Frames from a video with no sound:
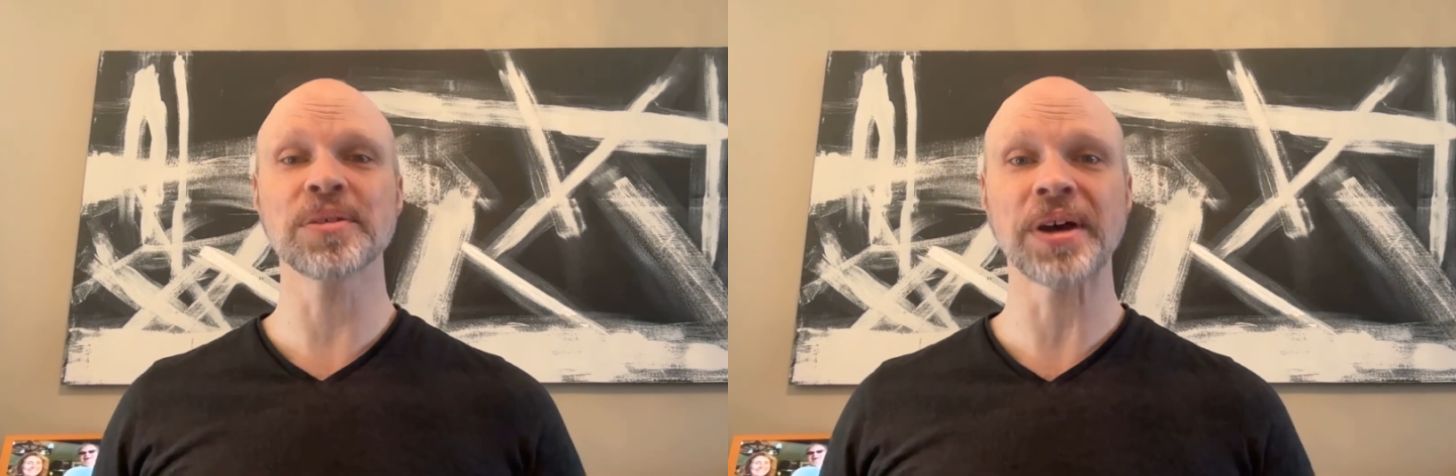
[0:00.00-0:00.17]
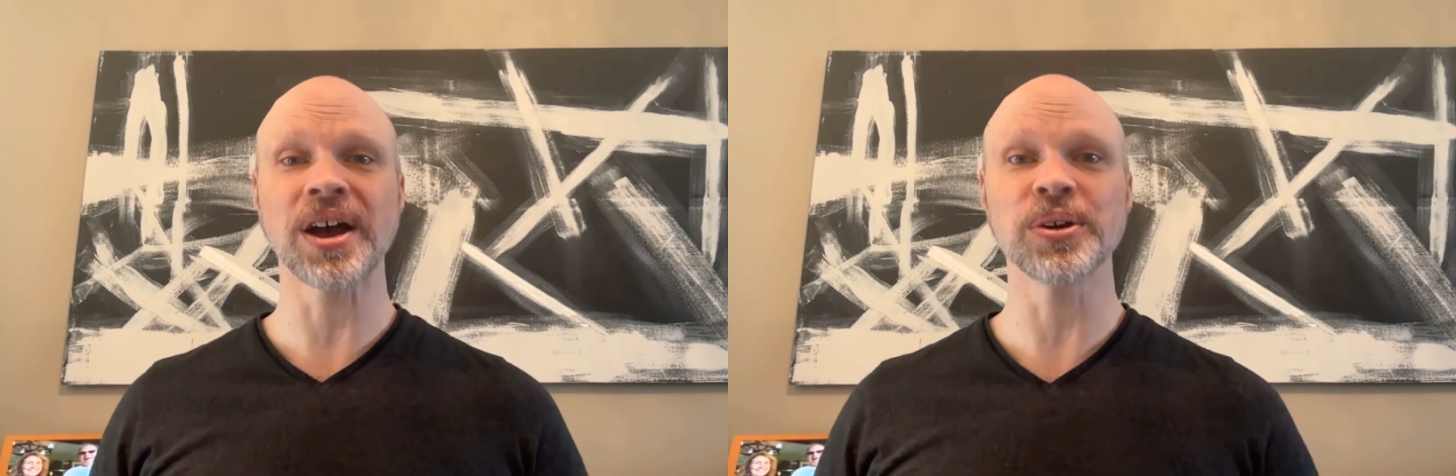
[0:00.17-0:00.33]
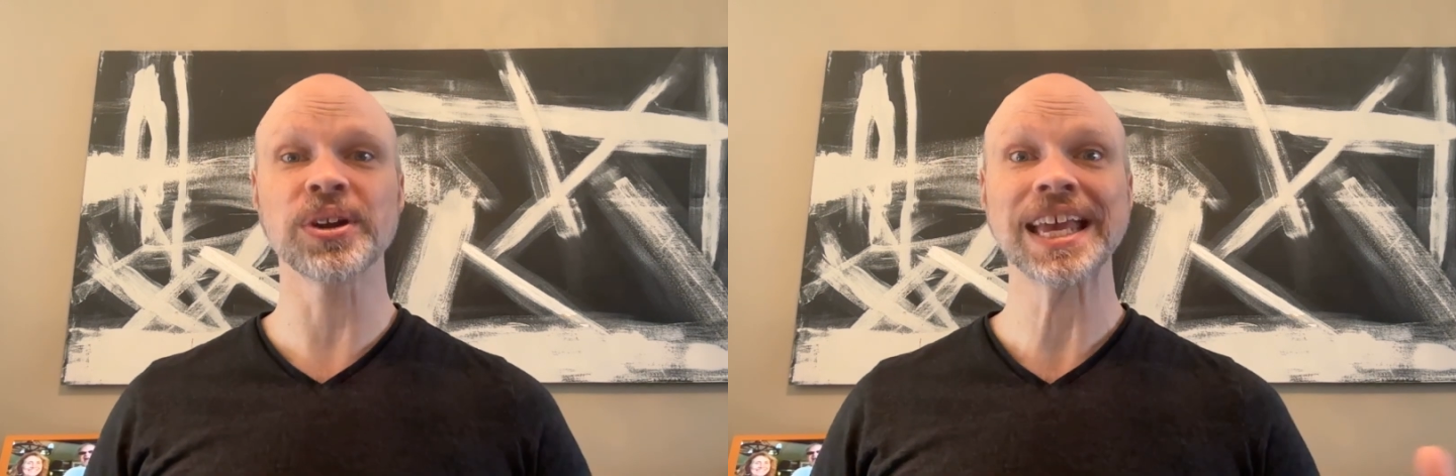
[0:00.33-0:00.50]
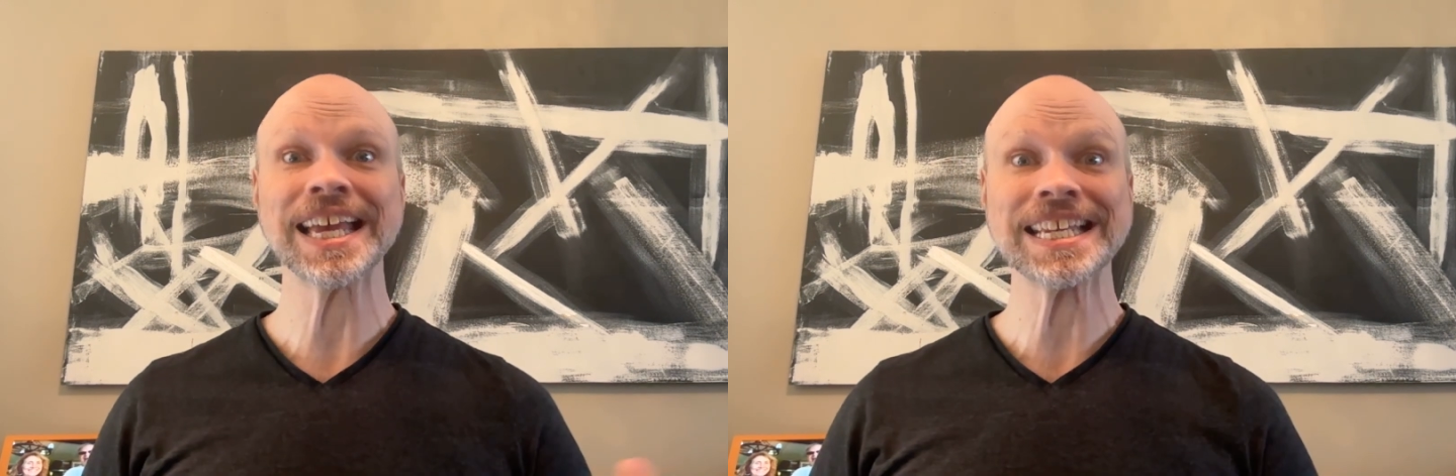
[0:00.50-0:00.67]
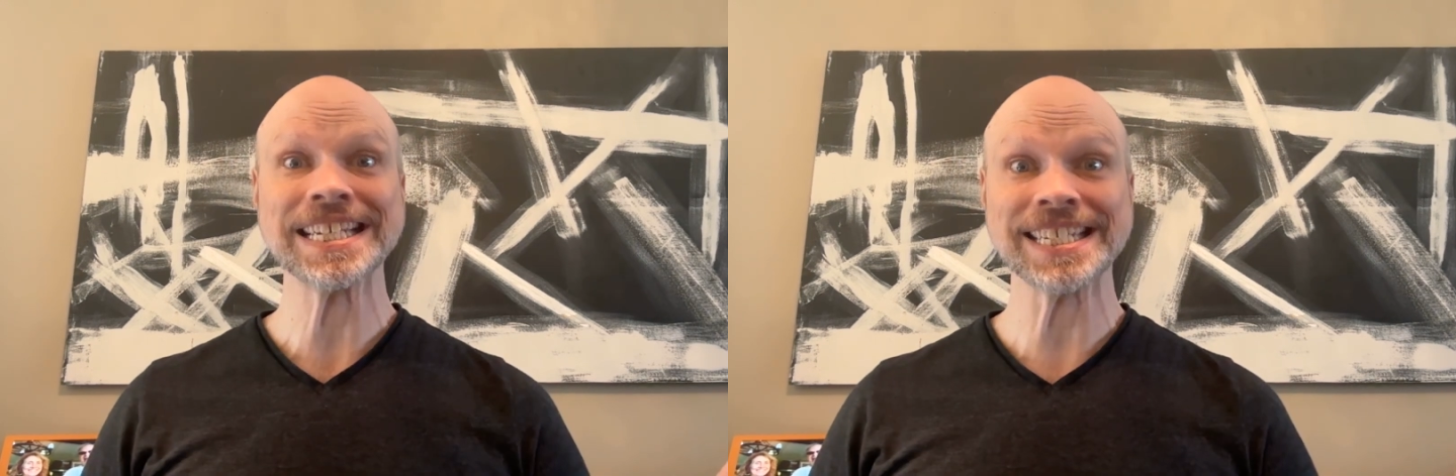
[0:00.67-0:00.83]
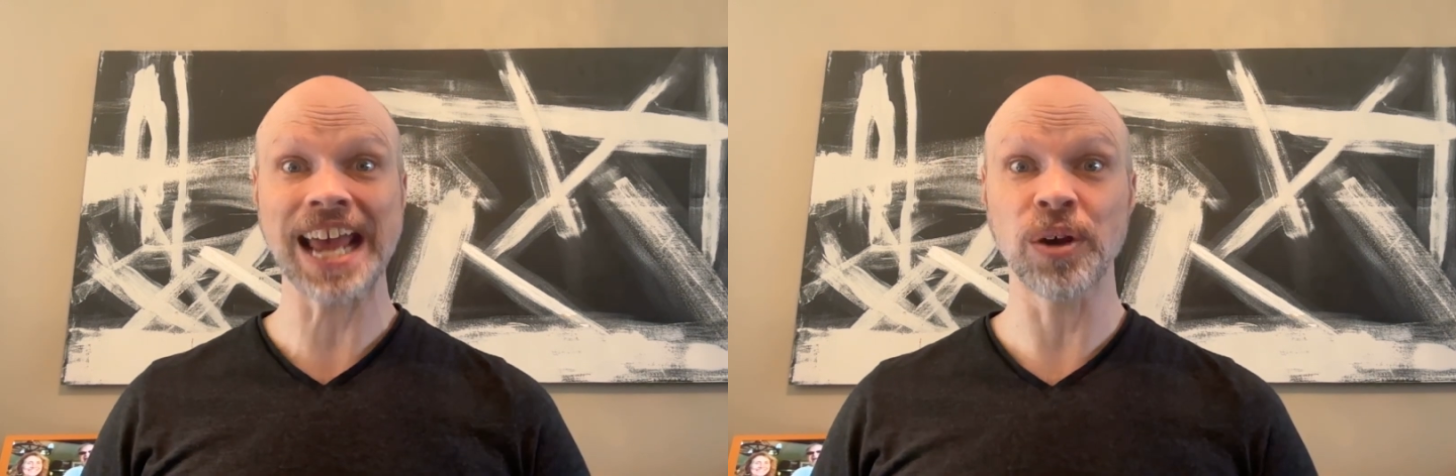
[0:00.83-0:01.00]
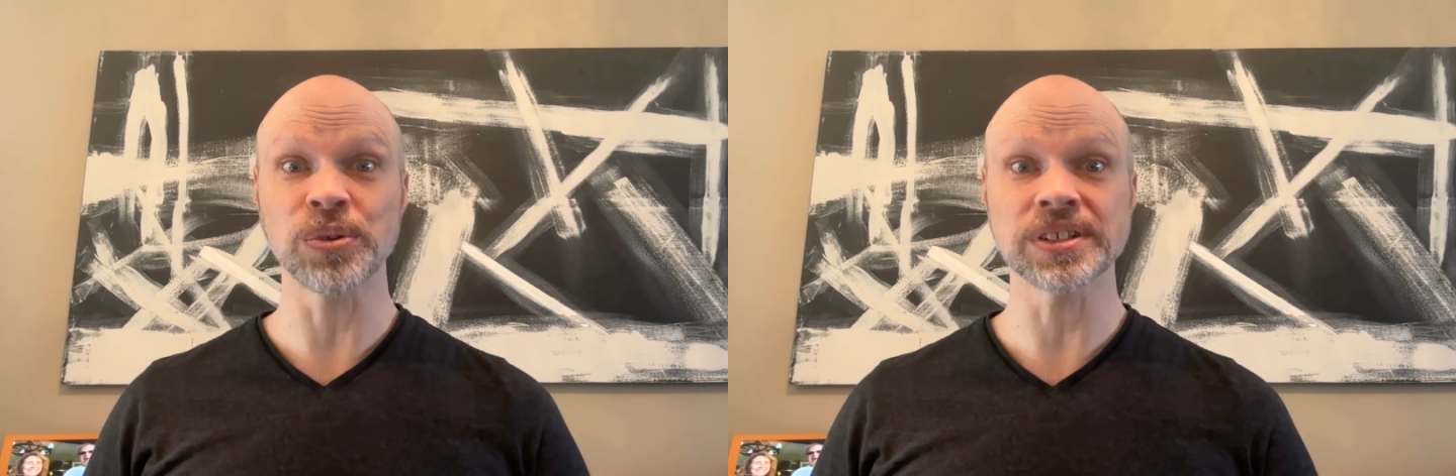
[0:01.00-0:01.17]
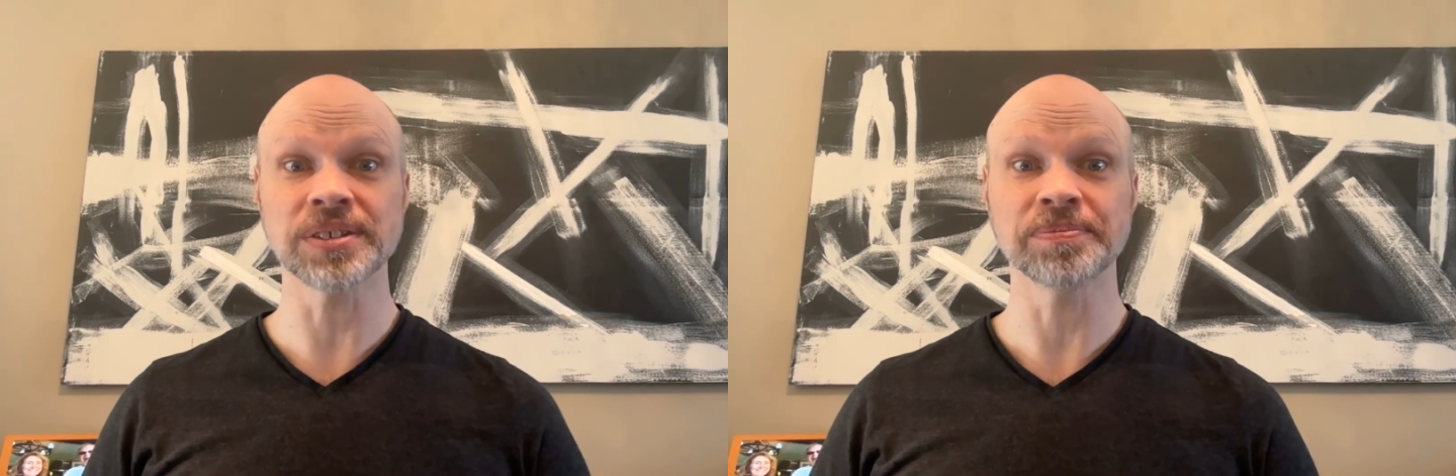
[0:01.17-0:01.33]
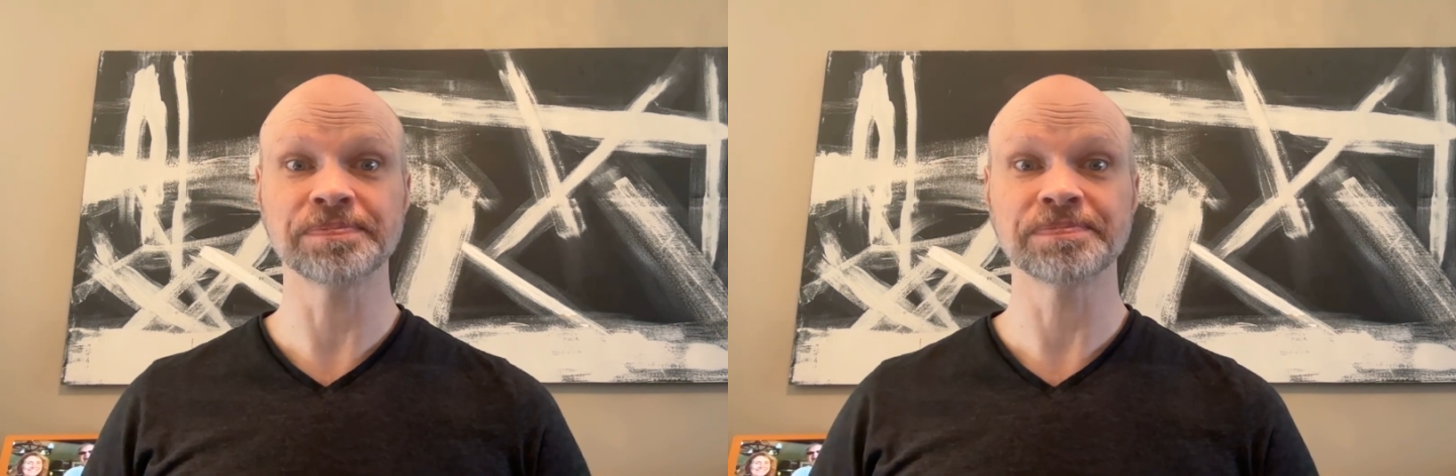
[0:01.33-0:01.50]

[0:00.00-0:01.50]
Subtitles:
about doubt.